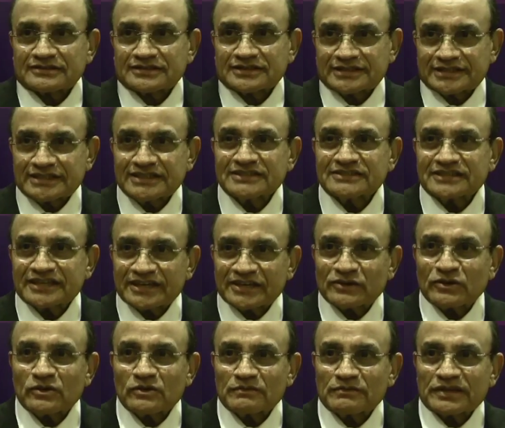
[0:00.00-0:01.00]
key
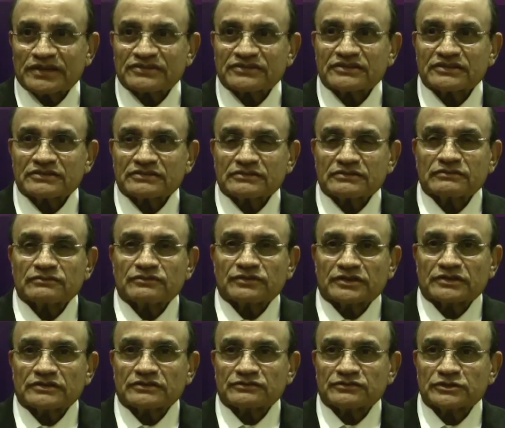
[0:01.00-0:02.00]
take-home message for
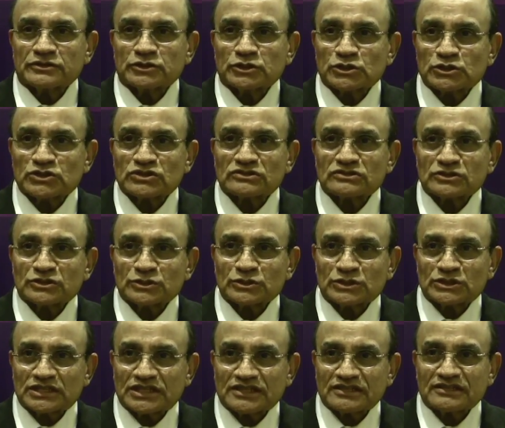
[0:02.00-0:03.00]
the physicians who
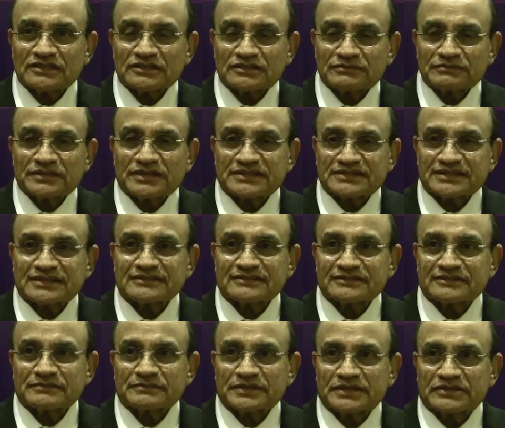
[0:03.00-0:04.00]
take care of breast
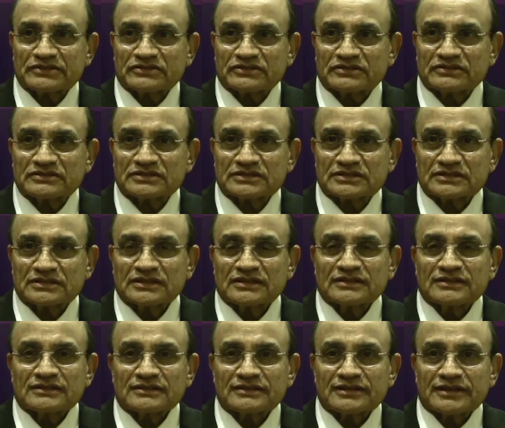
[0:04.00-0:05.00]
cancer patients,
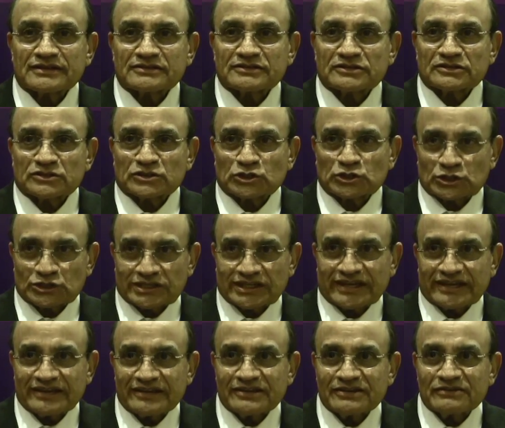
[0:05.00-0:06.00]
that
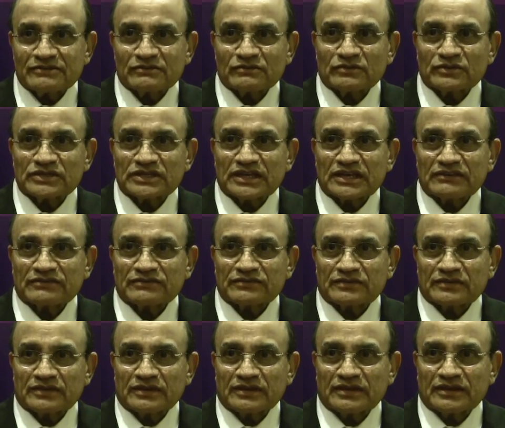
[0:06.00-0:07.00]
today we have
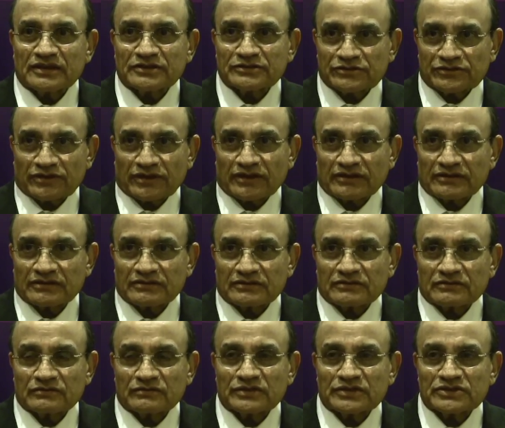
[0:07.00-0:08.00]
a drug
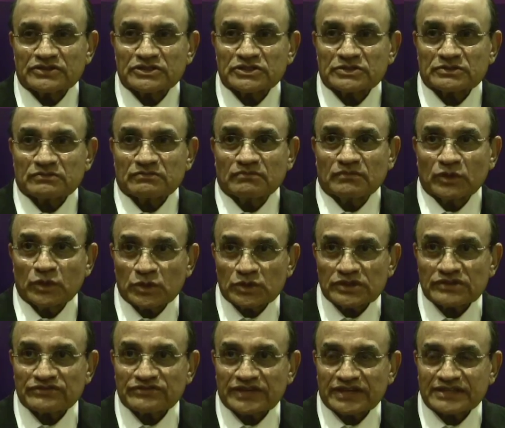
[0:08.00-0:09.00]
which is more
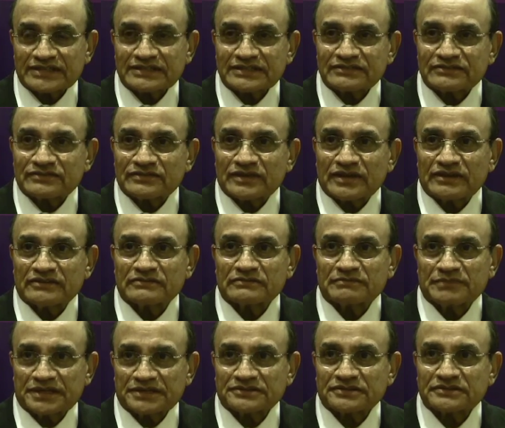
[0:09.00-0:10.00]
effective, has a
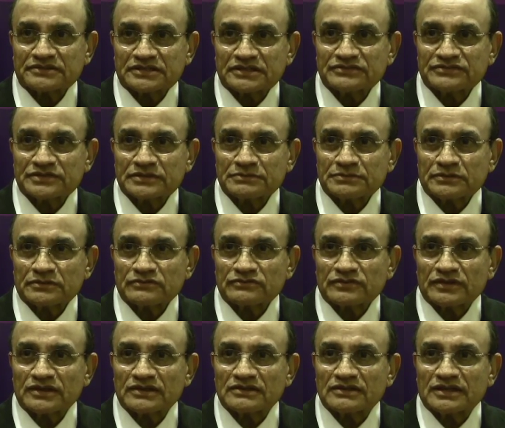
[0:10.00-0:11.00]
better safety
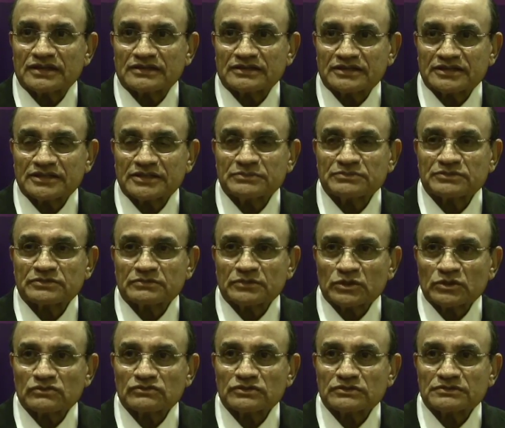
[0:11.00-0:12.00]
profile, and keeps
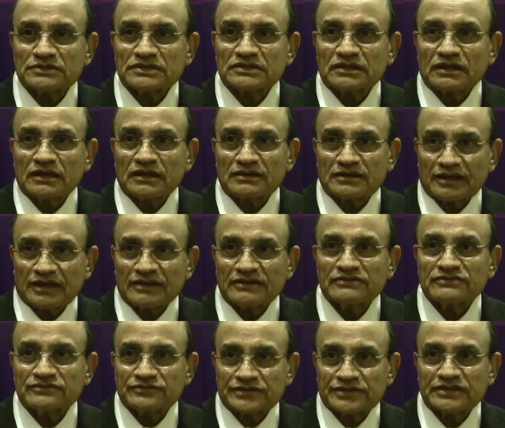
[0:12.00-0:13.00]
more women
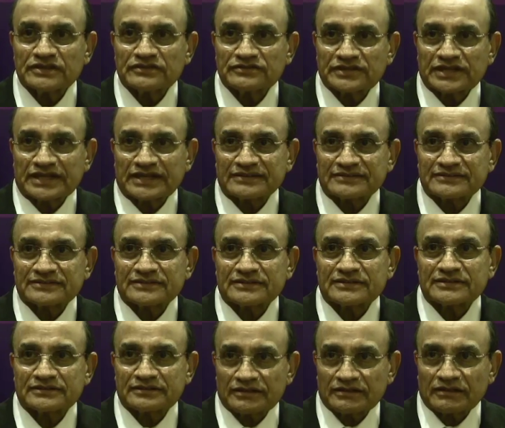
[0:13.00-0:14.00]
alive free of cancer
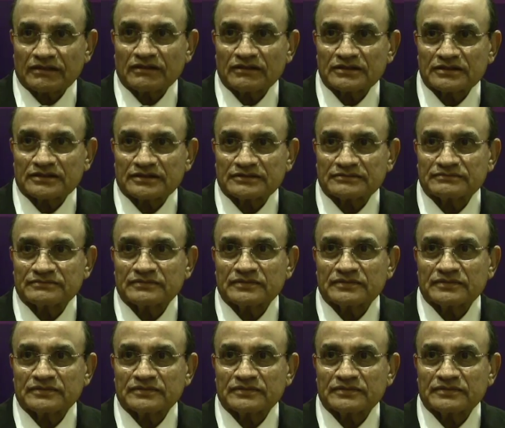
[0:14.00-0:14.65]
in the long run.